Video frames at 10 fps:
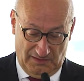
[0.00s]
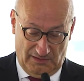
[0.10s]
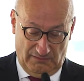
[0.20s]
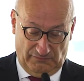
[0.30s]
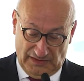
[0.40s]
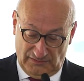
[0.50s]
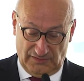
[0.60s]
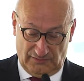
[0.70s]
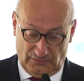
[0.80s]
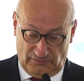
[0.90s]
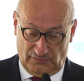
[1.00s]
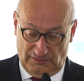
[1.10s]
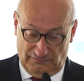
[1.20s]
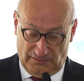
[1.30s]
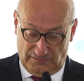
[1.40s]
France is also
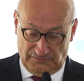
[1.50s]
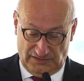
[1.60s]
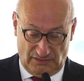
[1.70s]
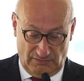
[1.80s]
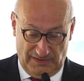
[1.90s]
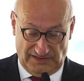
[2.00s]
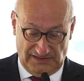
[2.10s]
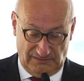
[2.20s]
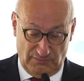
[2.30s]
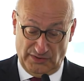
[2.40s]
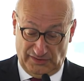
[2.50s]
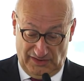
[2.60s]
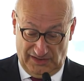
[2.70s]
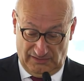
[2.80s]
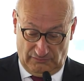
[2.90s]
involved in combating
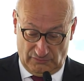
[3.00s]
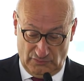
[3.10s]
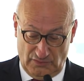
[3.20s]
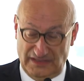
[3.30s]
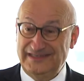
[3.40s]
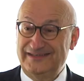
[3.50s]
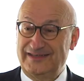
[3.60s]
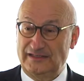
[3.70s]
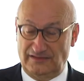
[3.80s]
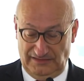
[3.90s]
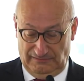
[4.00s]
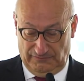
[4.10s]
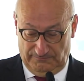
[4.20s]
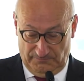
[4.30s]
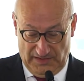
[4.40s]
malaria through
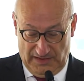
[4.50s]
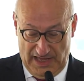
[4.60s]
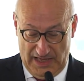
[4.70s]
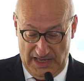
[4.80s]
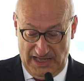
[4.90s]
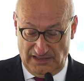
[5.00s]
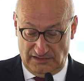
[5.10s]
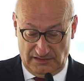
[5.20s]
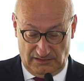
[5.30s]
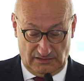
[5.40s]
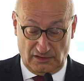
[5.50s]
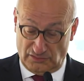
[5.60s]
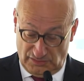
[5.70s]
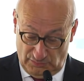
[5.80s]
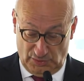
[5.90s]
l'Initiative, and
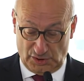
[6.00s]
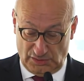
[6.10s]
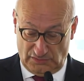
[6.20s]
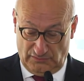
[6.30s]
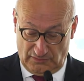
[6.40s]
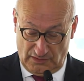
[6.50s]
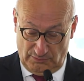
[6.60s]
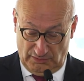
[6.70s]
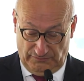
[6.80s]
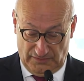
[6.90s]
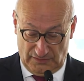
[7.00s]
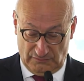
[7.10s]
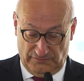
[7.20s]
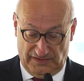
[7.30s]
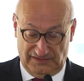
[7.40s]
contribution to the Global Fund to
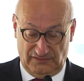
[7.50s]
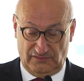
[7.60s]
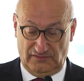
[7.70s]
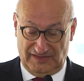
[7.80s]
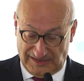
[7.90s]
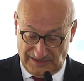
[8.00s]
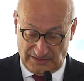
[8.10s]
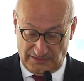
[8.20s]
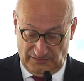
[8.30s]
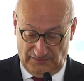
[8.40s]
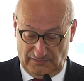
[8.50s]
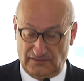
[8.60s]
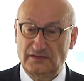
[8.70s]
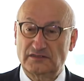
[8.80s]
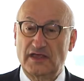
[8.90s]
finance technical
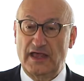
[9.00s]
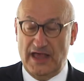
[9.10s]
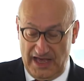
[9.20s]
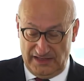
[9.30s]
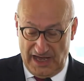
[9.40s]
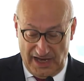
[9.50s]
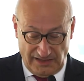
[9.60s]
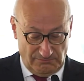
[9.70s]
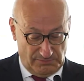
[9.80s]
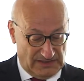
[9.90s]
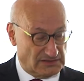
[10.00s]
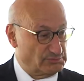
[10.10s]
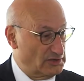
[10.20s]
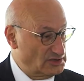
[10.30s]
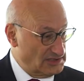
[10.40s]
assistance and high-impact
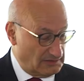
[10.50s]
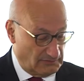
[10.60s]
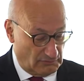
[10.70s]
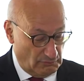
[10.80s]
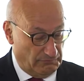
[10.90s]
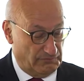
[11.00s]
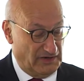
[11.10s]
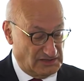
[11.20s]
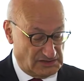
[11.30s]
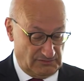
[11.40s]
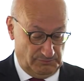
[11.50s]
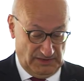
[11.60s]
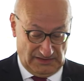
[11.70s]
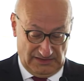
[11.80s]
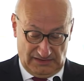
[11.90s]
projects to
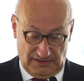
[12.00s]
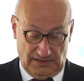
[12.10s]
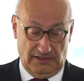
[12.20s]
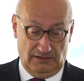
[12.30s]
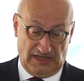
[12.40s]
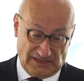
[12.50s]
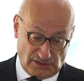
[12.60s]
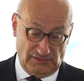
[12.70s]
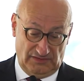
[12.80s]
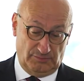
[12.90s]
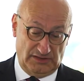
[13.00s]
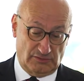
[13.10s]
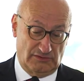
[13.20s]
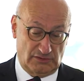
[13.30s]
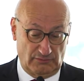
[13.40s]
French-speaking countries.
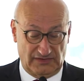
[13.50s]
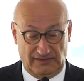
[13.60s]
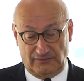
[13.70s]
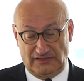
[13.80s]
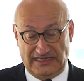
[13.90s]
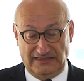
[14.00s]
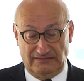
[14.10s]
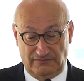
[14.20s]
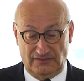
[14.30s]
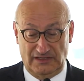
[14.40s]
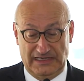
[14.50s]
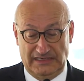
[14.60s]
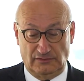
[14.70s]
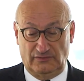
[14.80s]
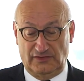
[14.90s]
Between 2011
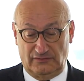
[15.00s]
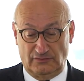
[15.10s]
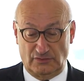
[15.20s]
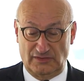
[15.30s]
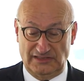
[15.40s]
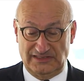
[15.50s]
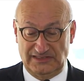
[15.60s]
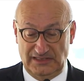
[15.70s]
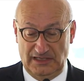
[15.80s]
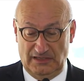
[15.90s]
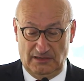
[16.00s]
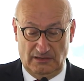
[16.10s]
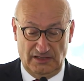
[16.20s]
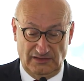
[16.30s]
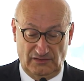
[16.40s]
2020,
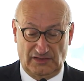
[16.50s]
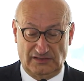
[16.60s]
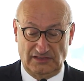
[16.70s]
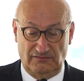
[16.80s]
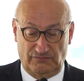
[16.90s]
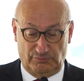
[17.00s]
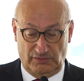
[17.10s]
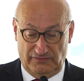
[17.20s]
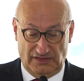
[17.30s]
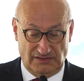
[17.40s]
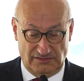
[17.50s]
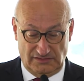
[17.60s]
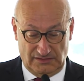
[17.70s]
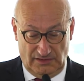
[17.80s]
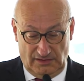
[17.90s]
l'Initiative
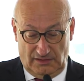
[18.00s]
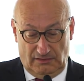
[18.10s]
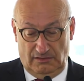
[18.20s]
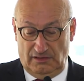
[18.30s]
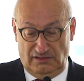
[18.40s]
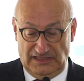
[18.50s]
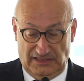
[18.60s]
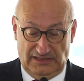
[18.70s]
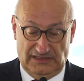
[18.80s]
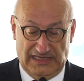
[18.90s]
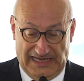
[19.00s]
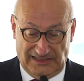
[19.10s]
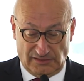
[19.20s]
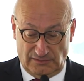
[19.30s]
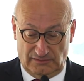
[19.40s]
provided nearly
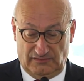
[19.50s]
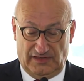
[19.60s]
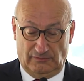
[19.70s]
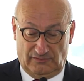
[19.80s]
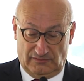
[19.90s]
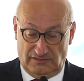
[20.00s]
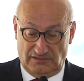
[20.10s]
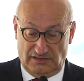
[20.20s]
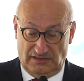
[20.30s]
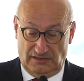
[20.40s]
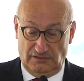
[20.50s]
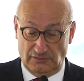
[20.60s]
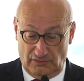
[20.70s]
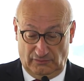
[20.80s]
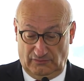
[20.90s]
800,000
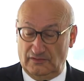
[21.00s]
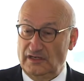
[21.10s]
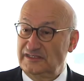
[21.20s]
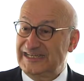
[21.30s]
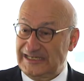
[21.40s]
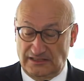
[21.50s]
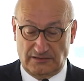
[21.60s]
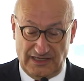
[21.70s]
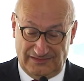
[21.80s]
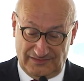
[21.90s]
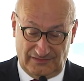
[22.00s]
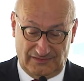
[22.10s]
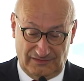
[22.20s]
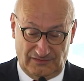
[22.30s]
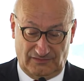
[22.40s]
euros in technical
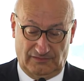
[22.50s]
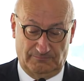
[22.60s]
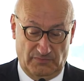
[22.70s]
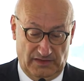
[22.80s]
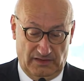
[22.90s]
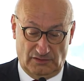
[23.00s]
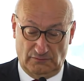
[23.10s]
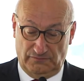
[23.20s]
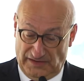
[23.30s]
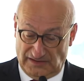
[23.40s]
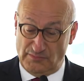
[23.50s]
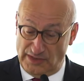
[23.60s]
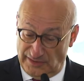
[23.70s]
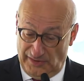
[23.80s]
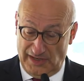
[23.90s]
assistance to fight
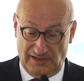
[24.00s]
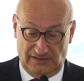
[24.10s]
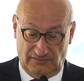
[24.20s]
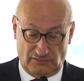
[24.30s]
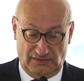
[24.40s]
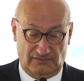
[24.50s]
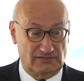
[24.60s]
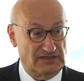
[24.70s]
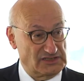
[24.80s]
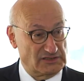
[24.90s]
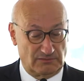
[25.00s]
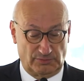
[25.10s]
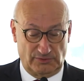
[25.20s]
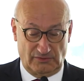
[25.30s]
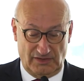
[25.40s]
malaria and strengthen national
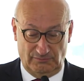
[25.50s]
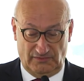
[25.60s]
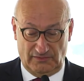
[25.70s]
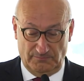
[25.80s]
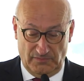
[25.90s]
programs,